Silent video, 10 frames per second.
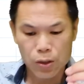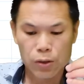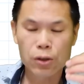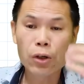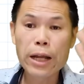
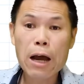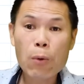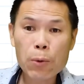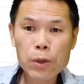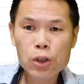So now
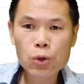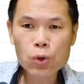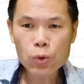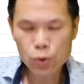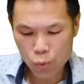what we
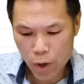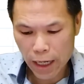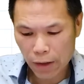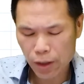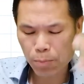do to
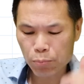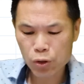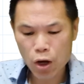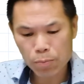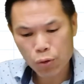work out the
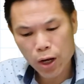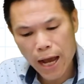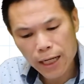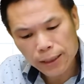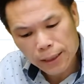dot
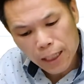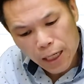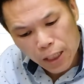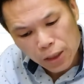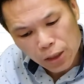product,
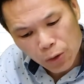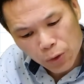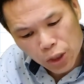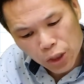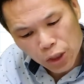so
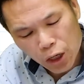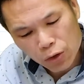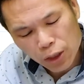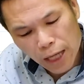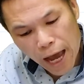we just
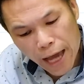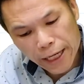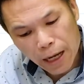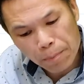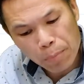got the I
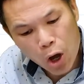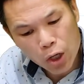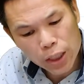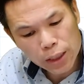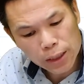
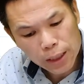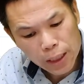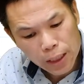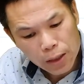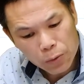component,
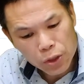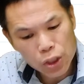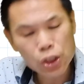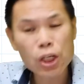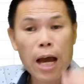which
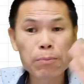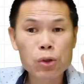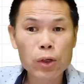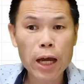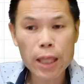is timed
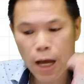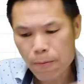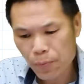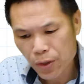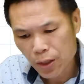together.